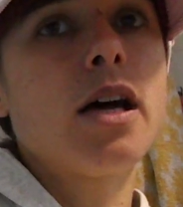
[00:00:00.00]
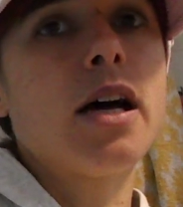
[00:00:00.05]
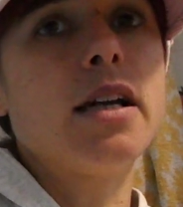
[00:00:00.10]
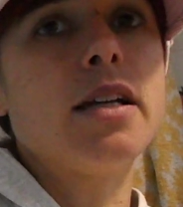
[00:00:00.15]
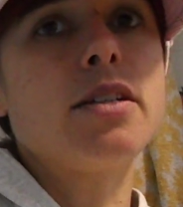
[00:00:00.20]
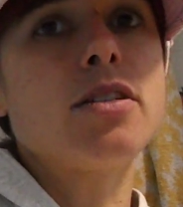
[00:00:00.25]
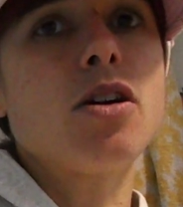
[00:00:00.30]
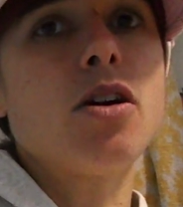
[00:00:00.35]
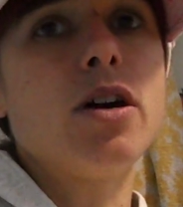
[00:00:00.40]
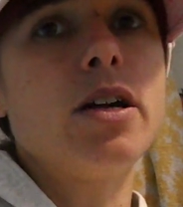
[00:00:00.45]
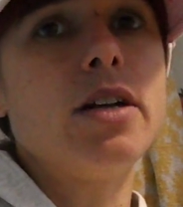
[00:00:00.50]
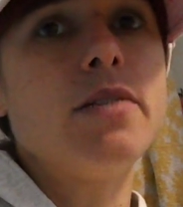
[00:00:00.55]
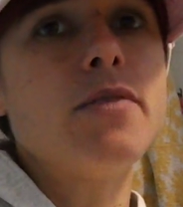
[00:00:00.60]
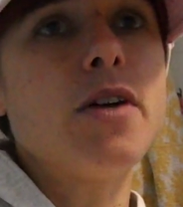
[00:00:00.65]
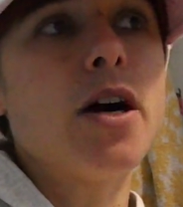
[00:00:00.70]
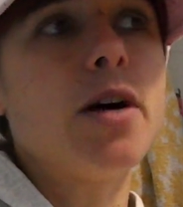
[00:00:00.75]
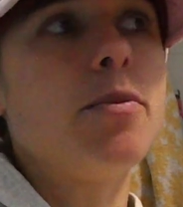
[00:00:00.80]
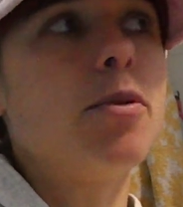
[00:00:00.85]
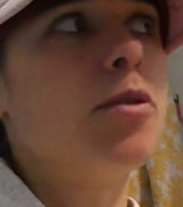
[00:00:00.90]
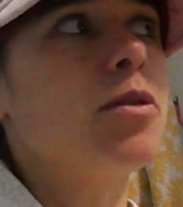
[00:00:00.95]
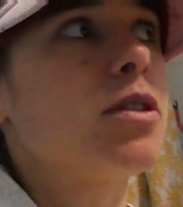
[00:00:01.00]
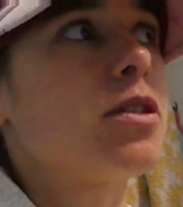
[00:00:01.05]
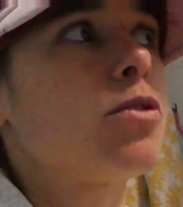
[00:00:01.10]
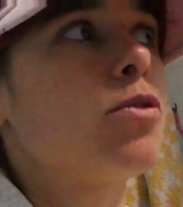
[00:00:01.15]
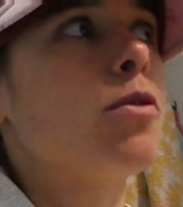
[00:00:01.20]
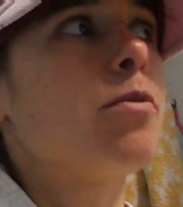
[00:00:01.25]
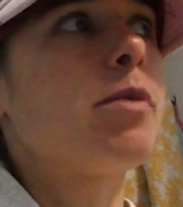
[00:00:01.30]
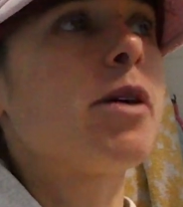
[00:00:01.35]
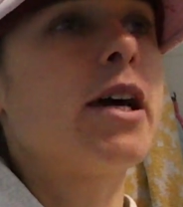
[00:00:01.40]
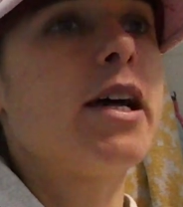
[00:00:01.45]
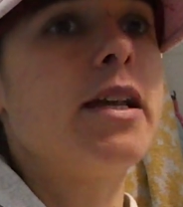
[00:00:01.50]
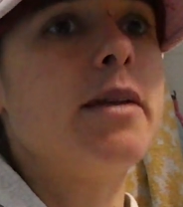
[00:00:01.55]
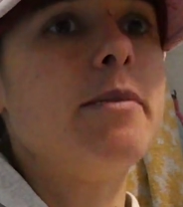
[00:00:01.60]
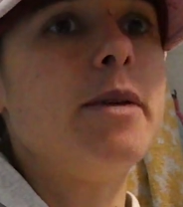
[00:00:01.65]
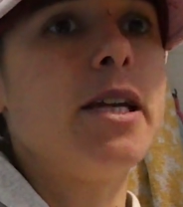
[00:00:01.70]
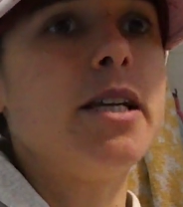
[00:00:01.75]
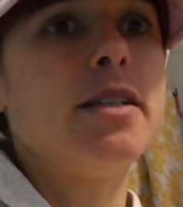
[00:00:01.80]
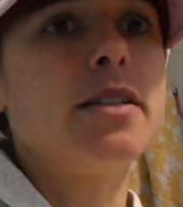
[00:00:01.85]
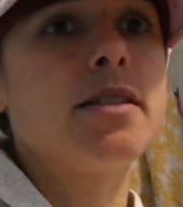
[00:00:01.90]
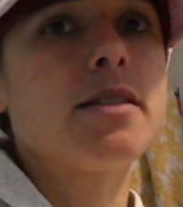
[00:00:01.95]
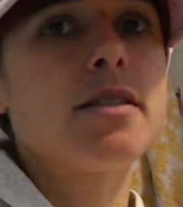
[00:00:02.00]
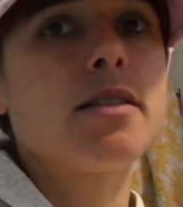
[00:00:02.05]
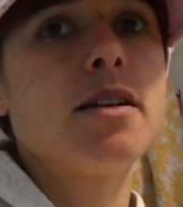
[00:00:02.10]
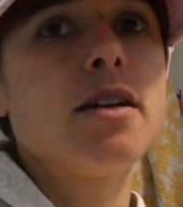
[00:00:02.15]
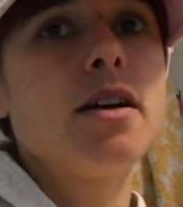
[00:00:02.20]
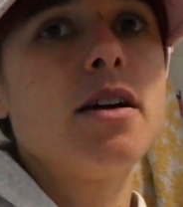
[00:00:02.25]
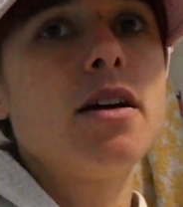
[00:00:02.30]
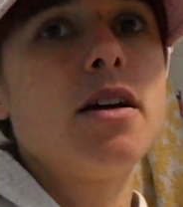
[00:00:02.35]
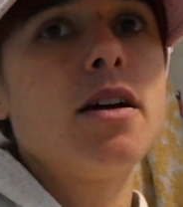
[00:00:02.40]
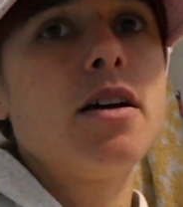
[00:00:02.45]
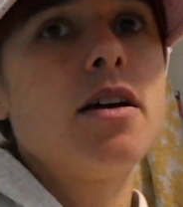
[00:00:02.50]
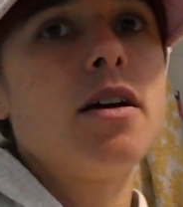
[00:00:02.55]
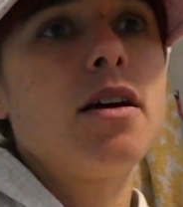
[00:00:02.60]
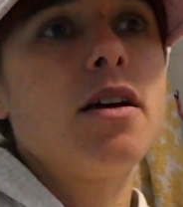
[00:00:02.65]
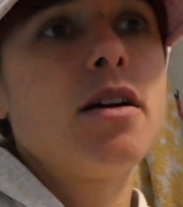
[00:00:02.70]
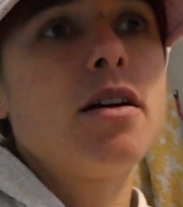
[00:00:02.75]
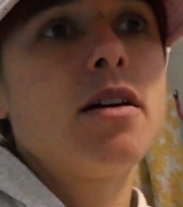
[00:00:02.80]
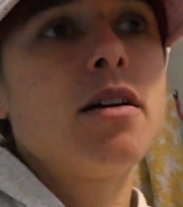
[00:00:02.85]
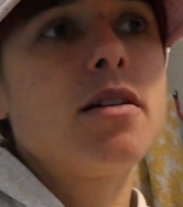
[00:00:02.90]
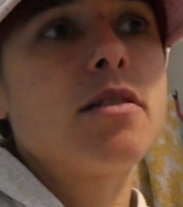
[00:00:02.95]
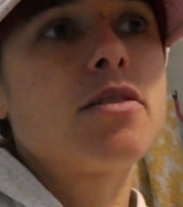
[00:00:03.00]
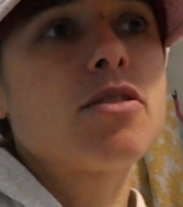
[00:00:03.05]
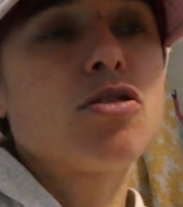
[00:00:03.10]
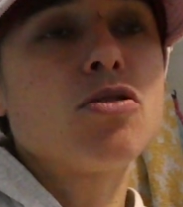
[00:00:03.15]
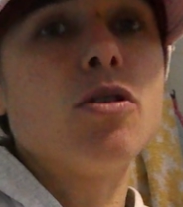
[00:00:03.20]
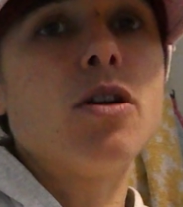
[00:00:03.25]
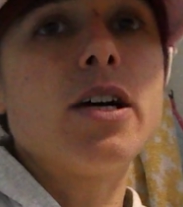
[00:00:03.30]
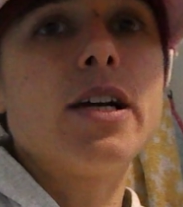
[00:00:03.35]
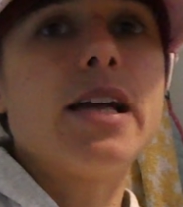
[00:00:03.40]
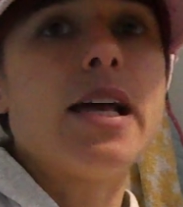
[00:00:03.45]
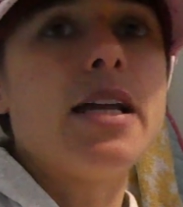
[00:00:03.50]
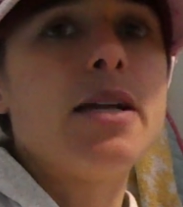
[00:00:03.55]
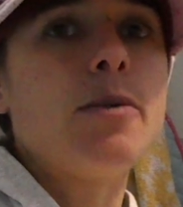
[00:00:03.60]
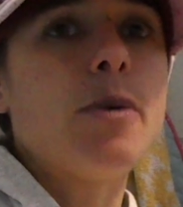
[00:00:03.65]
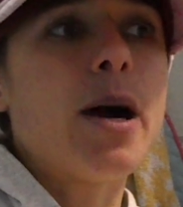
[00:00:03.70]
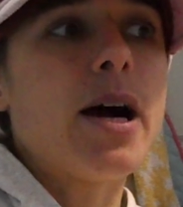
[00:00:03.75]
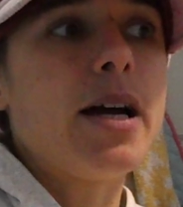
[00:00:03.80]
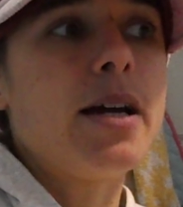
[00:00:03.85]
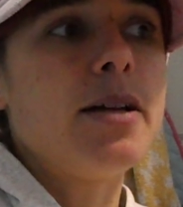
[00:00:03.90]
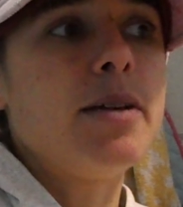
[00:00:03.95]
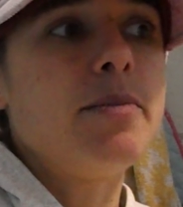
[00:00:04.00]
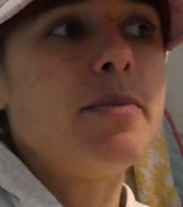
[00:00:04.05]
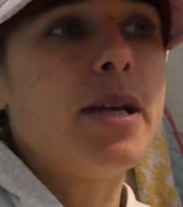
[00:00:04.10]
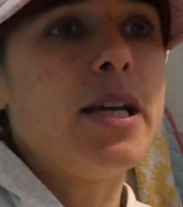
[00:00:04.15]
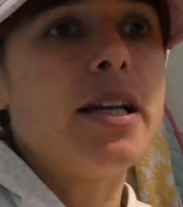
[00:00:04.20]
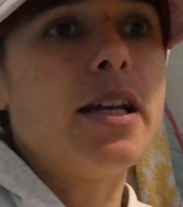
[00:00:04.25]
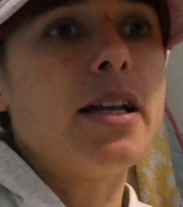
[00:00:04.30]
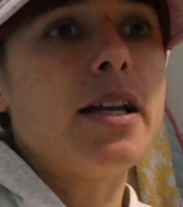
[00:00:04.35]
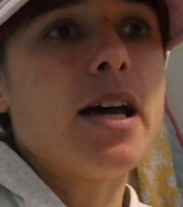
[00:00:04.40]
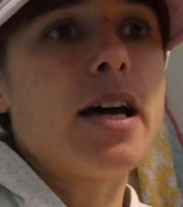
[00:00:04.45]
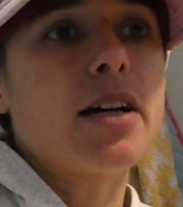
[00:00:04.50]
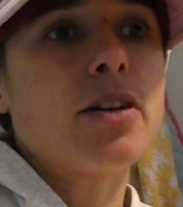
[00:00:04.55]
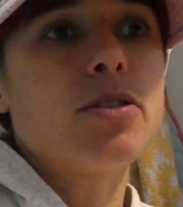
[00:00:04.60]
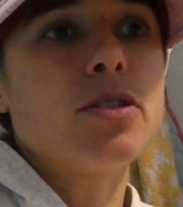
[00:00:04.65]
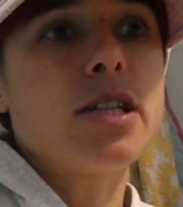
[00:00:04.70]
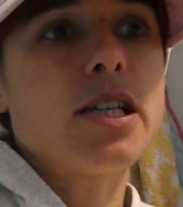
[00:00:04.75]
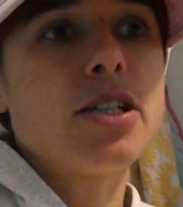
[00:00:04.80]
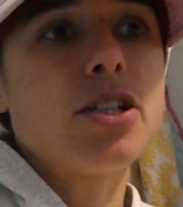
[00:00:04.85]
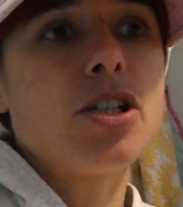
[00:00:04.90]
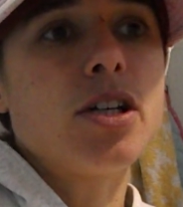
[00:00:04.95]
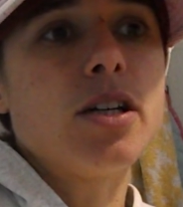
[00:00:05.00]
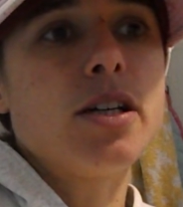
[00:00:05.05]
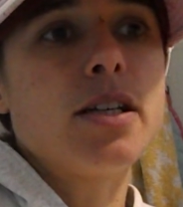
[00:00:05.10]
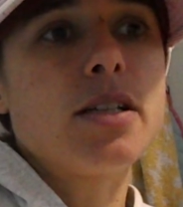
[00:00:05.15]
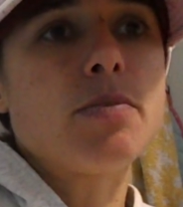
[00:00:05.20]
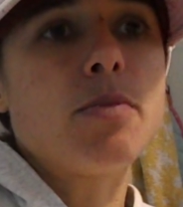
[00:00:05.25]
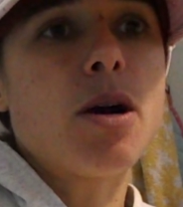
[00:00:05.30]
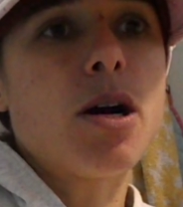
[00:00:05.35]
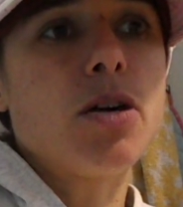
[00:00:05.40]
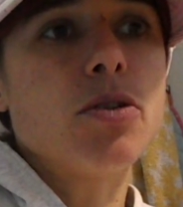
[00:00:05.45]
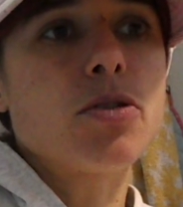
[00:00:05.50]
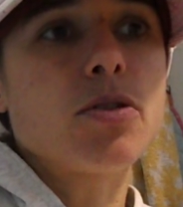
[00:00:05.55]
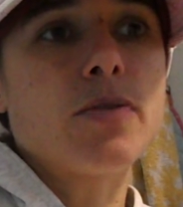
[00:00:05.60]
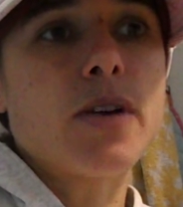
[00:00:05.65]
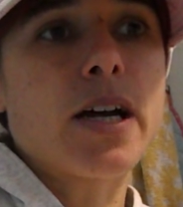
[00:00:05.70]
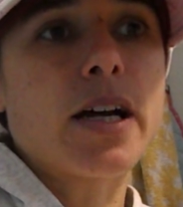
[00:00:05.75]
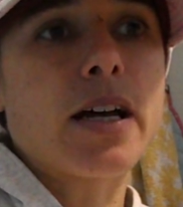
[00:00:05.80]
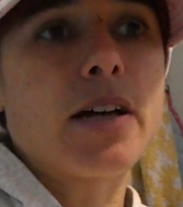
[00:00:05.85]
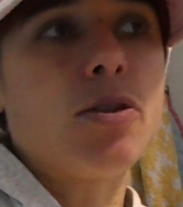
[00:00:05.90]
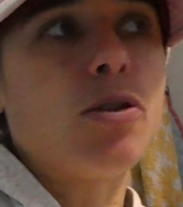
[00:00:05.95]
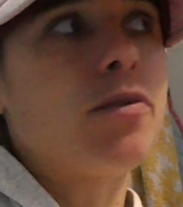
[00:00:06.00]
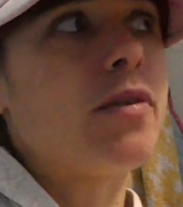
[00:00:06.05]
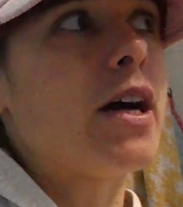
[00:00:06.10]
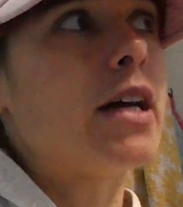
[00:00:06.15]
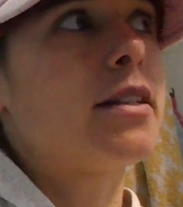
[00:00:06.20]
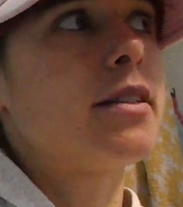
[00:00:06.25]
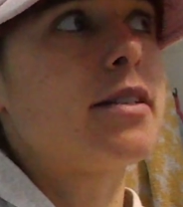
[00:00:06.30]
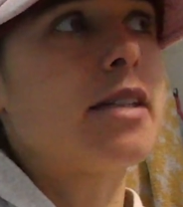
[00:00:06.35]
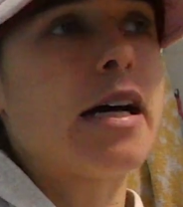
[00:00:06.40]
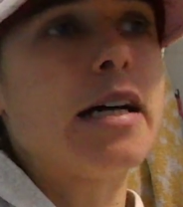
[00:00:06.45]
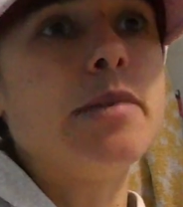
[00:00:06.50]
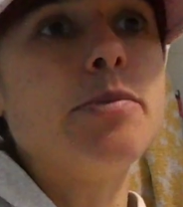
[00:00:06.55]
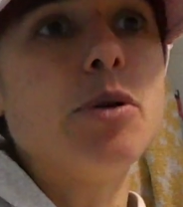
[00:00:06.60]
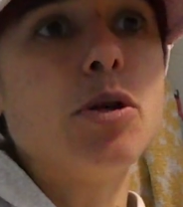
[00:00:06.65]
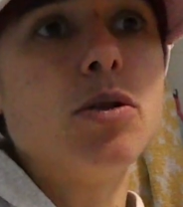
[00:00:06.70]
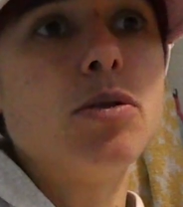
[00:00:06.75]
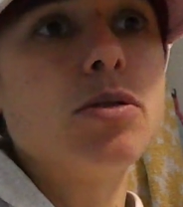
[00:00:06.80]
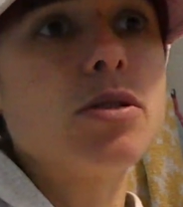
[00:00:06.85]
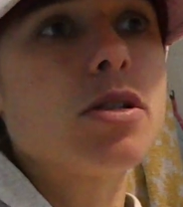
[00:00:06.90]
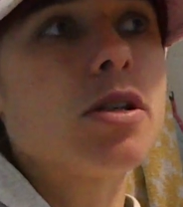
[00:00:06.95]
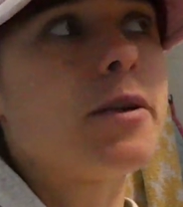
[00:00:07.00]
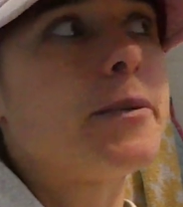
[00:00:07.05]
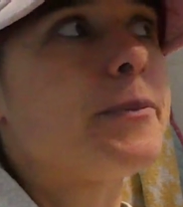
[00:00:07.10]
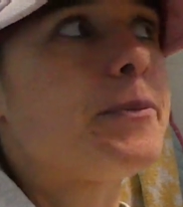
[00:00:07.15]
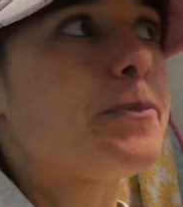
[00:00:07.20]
and is highly verbal does not in any way mean that their condition is mild or that they're not that disabled.